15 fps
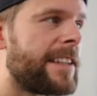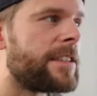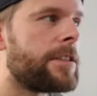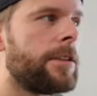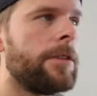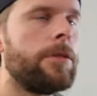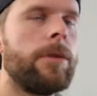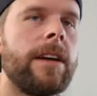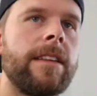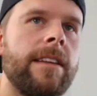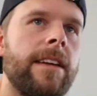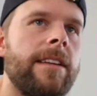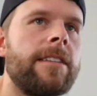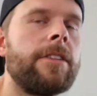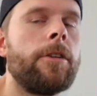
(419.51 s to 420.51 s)
to you and
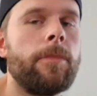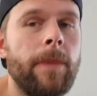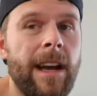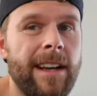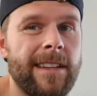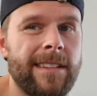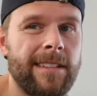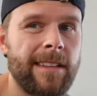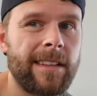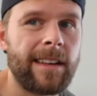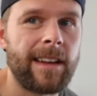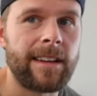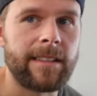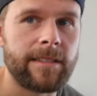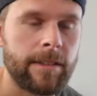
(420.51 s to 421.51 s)
then go back into the
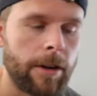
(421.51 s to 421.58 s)
edit.